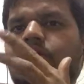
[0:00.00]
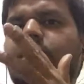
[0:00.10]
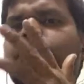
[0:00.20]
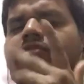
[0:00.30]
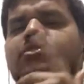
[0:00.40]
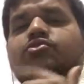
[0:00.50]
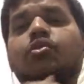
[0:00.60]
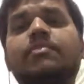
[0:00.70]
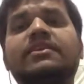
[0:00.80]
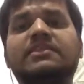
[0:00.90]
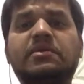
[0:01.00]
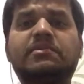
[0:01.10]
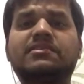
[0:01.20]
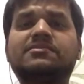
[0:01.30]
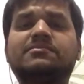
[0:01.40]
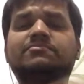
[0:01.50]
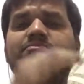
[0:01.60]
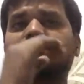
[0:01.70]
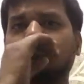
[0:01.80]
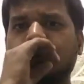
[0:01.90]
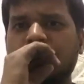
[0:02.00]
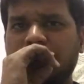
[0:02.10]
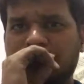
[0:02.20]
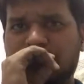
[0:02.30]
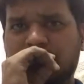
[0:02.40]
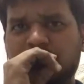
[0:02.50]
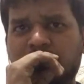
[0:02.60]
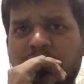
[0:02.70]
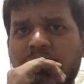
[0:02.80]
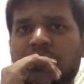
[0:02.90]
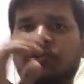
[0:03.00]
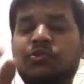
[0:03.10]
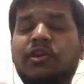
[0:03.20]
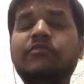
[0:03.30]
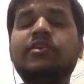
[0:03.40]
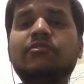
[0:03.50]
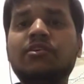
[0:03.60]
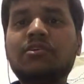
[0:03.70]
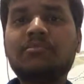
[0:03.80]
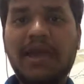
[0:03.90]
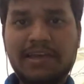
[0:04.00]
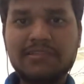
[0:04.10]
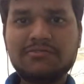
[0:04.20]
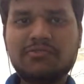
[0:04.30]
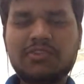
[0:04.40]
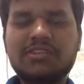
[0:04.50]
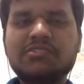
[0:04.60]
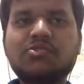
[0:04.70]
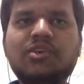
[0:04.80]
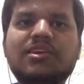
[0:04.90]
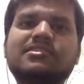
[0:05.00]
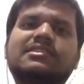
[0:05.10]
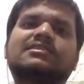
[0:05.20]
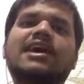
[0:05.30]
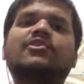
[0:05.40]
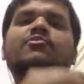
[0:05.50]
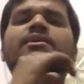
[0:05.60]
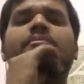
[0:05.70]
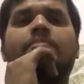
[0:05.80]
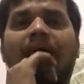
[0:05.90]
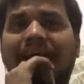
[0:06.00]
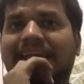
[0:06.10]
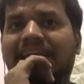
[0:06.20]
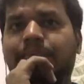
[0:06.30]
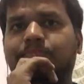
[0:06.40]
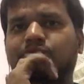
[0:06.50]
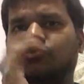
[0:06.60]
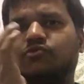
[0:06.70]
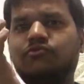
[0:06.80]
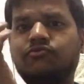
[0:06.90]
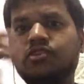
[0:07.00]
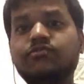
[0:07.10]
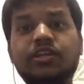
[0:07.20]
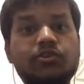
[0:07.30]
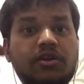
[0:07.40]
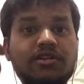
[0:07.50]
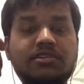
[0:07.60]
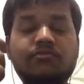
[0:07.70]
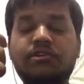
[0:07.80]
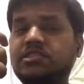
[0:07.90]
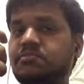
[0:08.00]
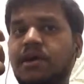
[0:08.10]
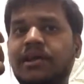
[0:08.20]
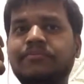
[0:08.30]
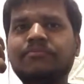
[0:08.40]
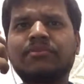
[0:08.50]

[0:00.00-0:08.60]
Okay, we'll stop at 3 minutes. So today Michael, what he's doing is trying to make a pi tape. So first we need to understand what is pi.